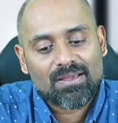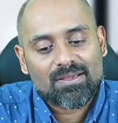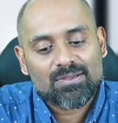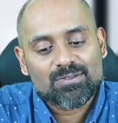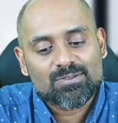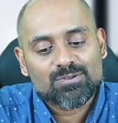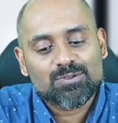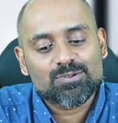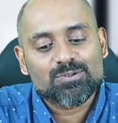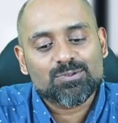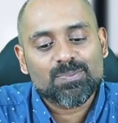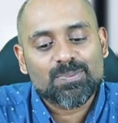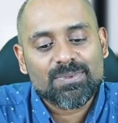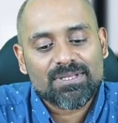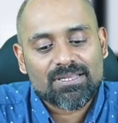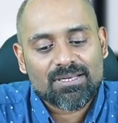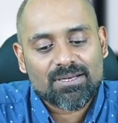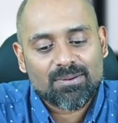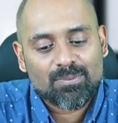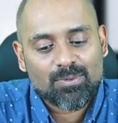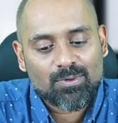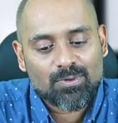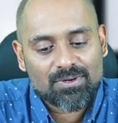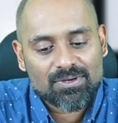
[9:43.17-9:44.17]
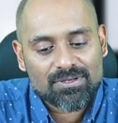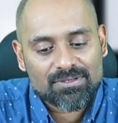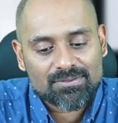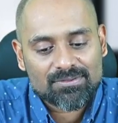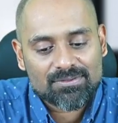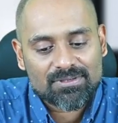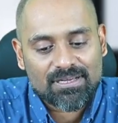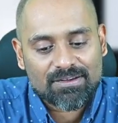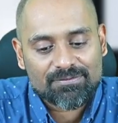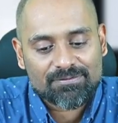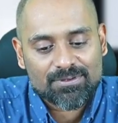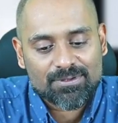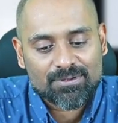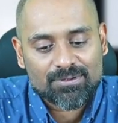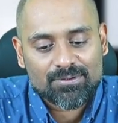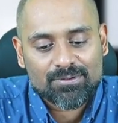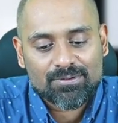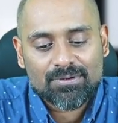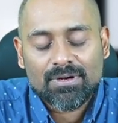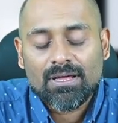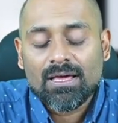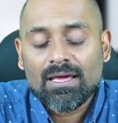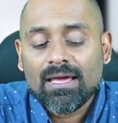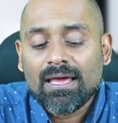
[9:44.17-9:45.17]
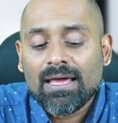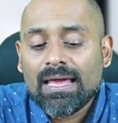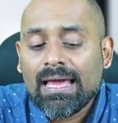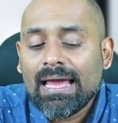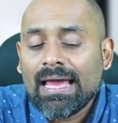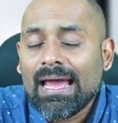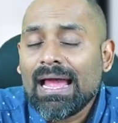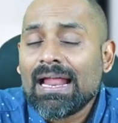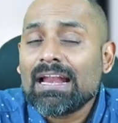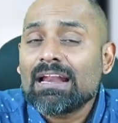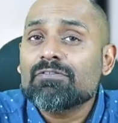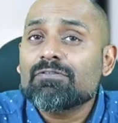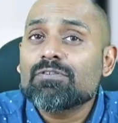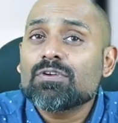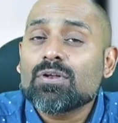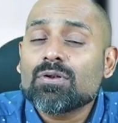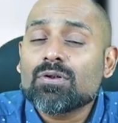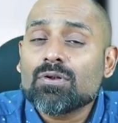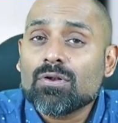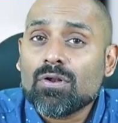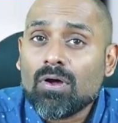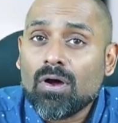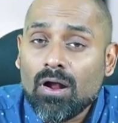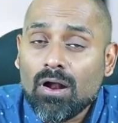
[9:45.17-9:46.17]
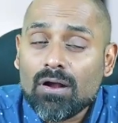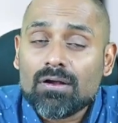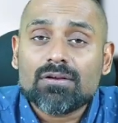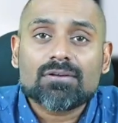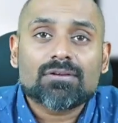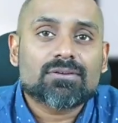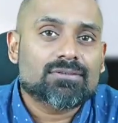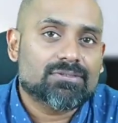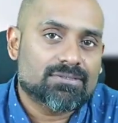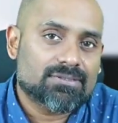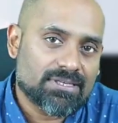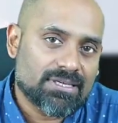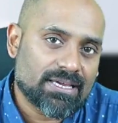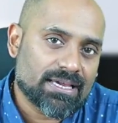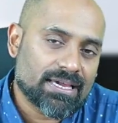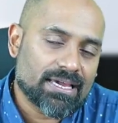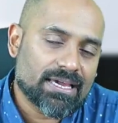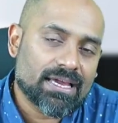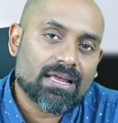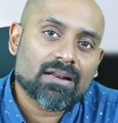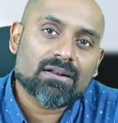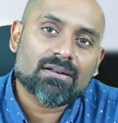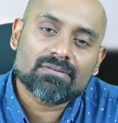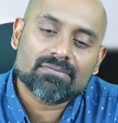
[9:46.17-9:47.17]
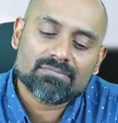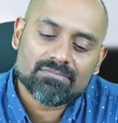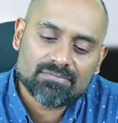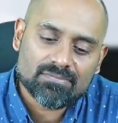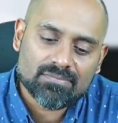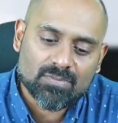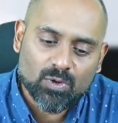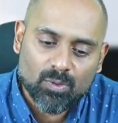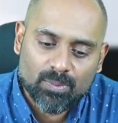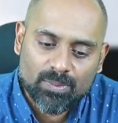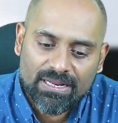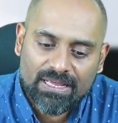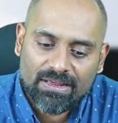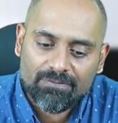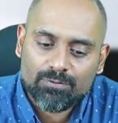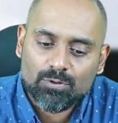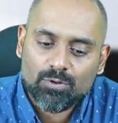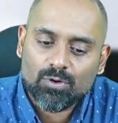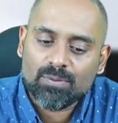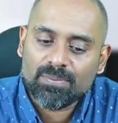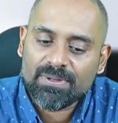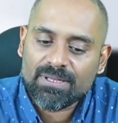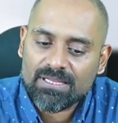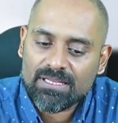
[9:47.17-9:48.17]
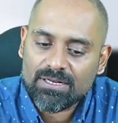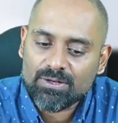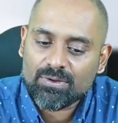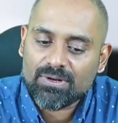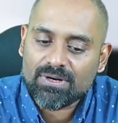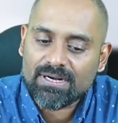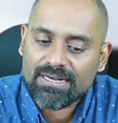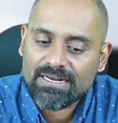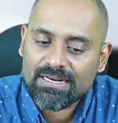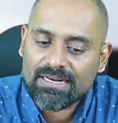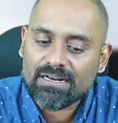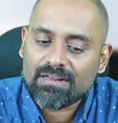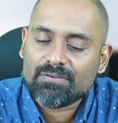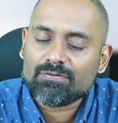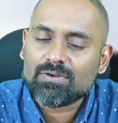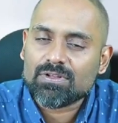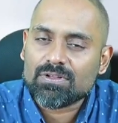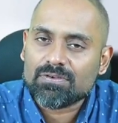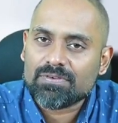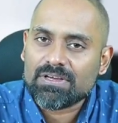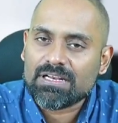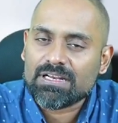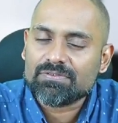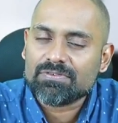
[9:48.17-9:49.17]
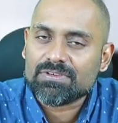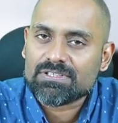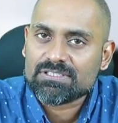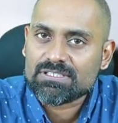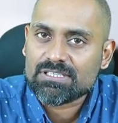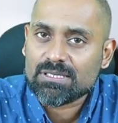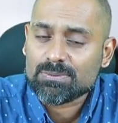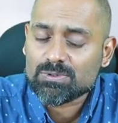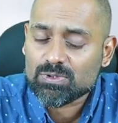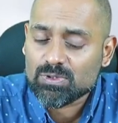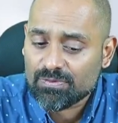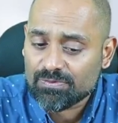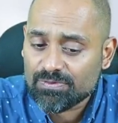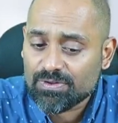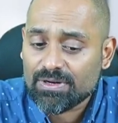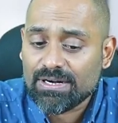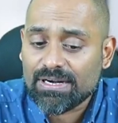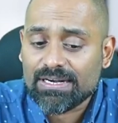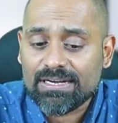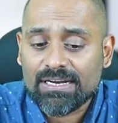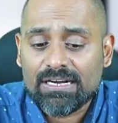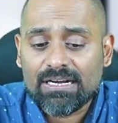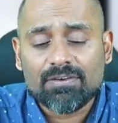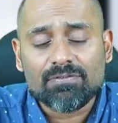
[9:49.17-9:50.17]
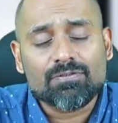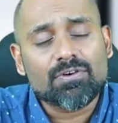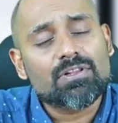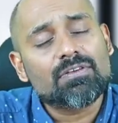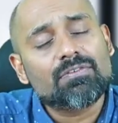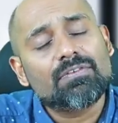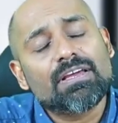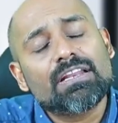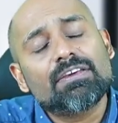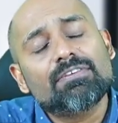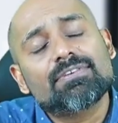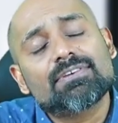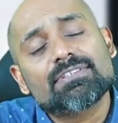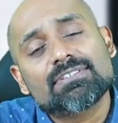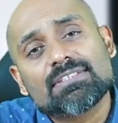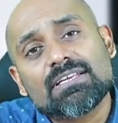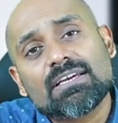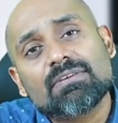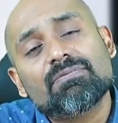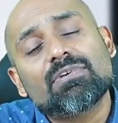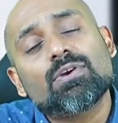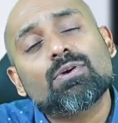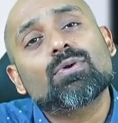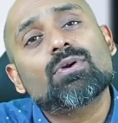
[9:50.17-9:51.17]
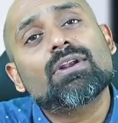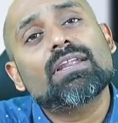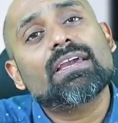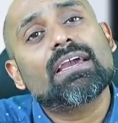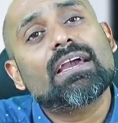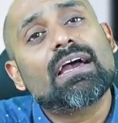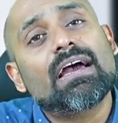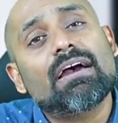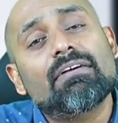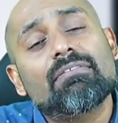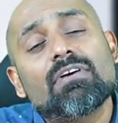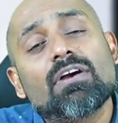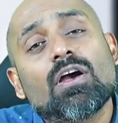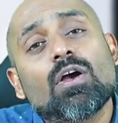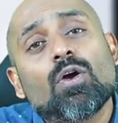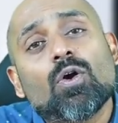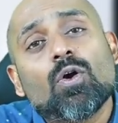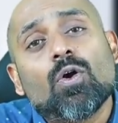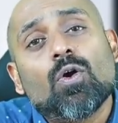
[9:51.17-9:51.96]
Susmita Mohan, good afternoon. And if you're not, see again, nobody have told me that you're attending for the very first time. So if you're attending for the very first time, you only have